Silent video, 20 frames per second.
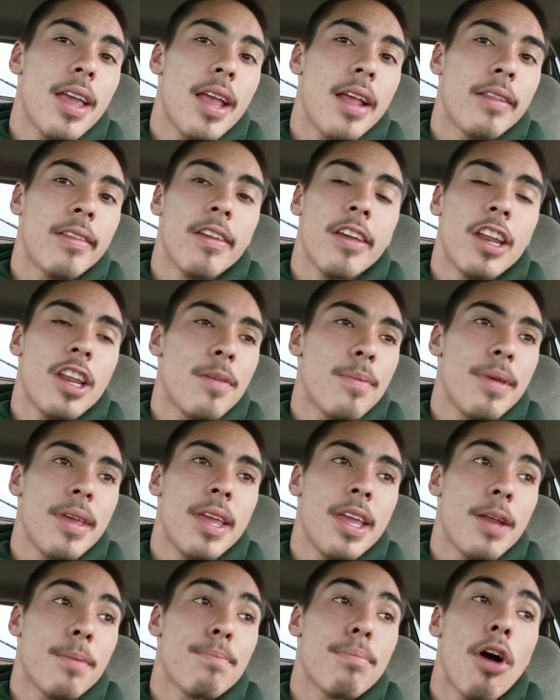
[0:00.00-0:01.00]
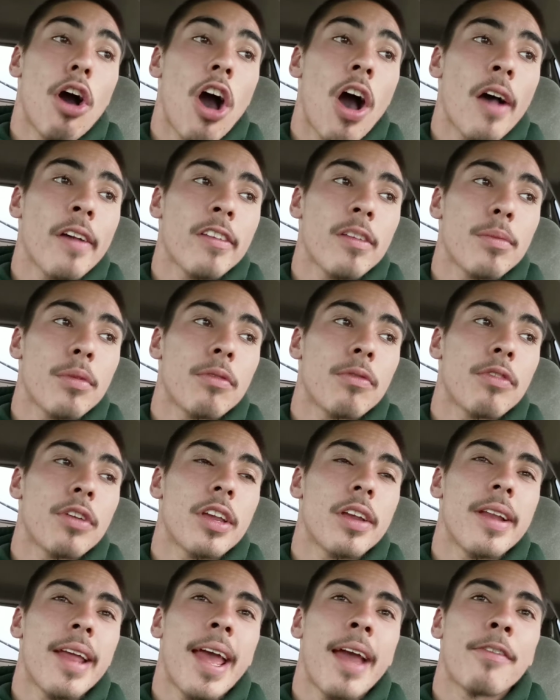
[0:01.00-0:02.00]
it's going to be impossible for
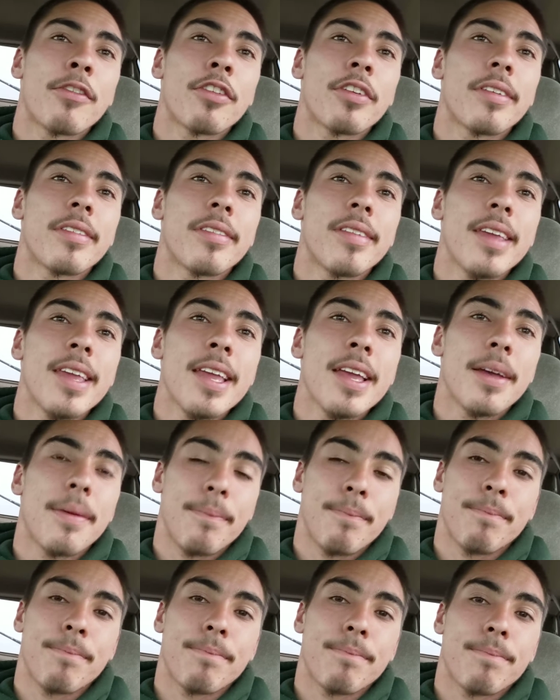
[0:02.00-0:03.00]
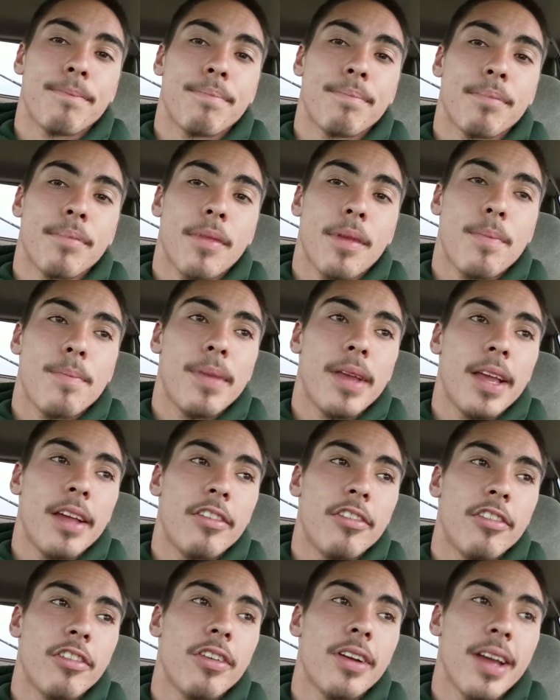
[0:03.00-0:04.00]
you to ever see Him.
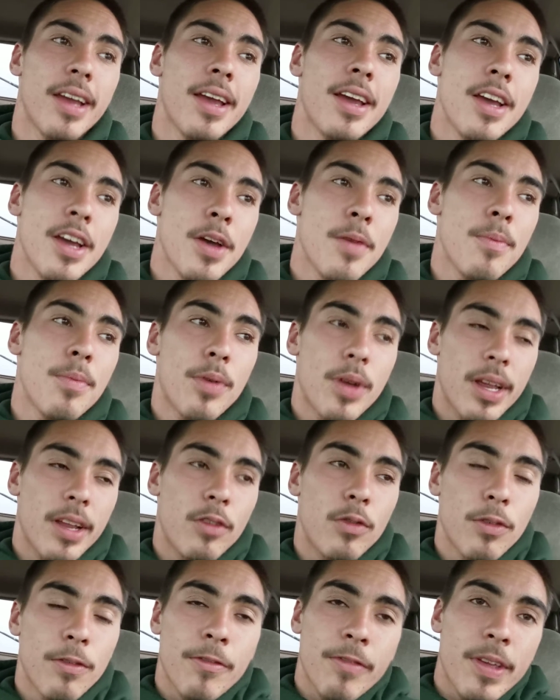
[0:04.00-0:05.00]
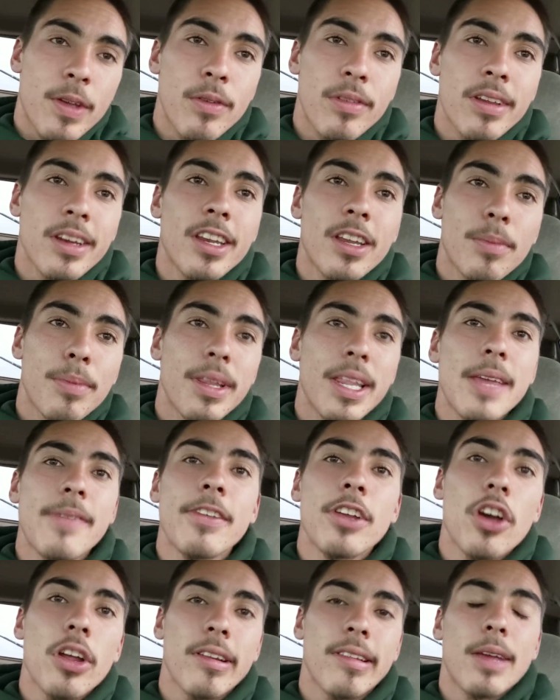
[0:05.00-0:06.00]
Because refusing to believe
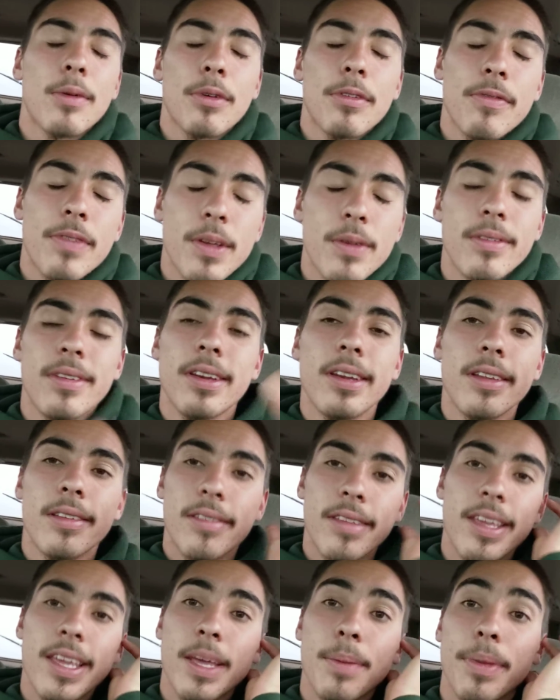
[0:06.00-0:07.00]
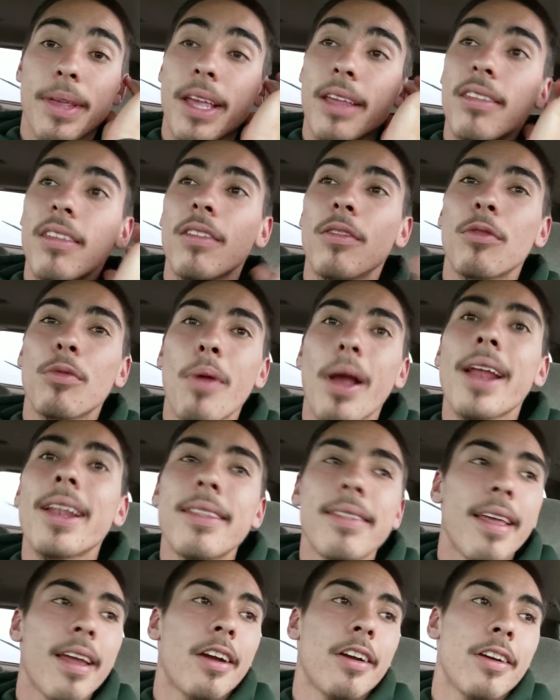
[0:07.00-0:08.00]
in God is like refusing to see Him, because He's right
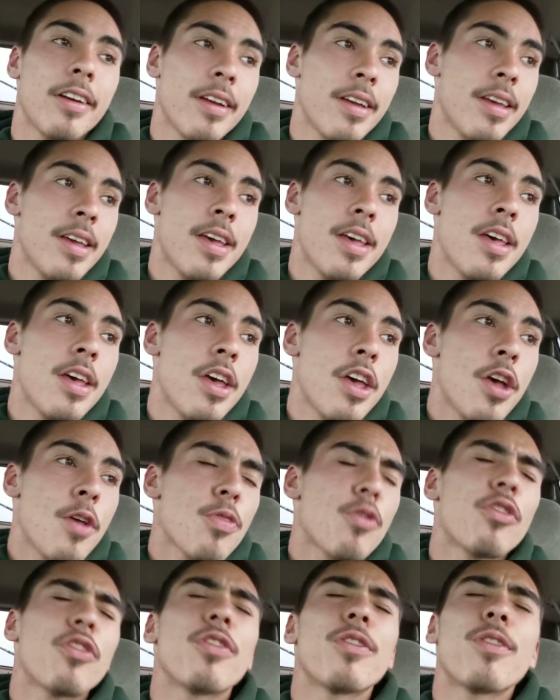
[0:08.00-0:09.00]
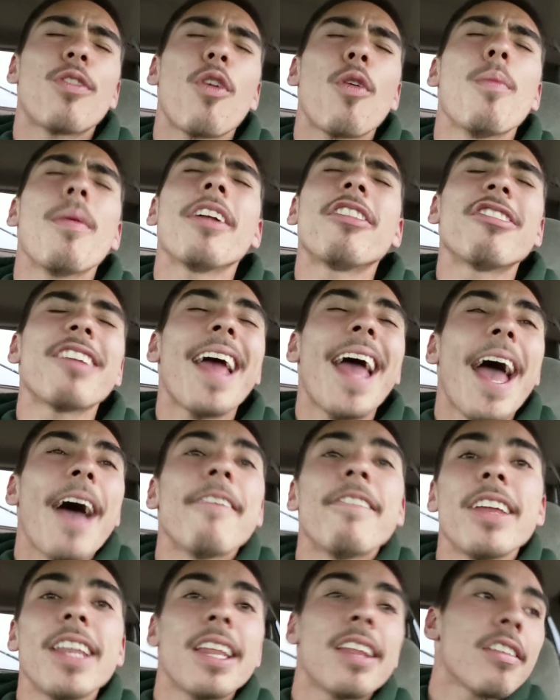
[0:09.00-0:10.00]
there. There's so much
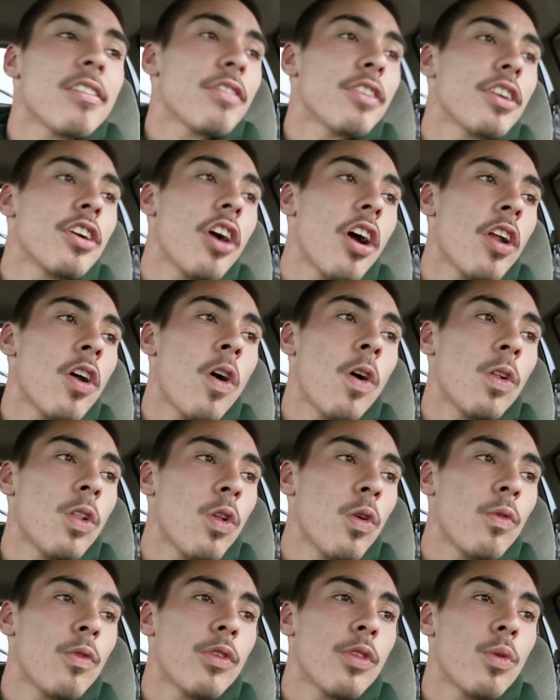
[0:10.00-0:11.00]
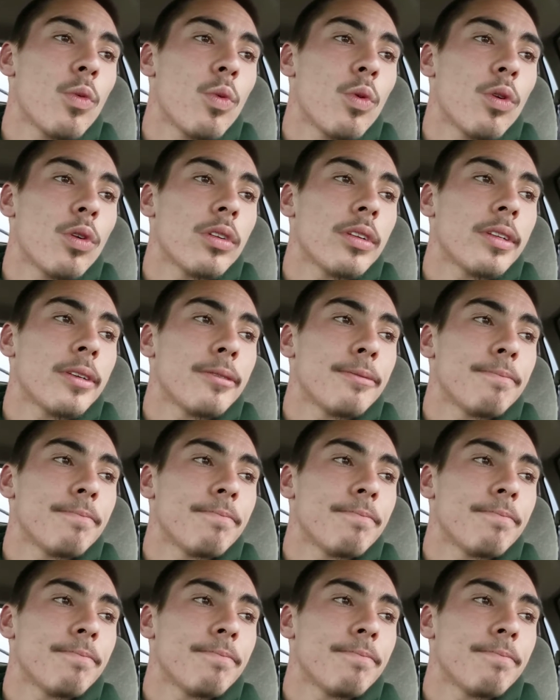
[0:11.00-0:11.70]
evidence for God all over the world.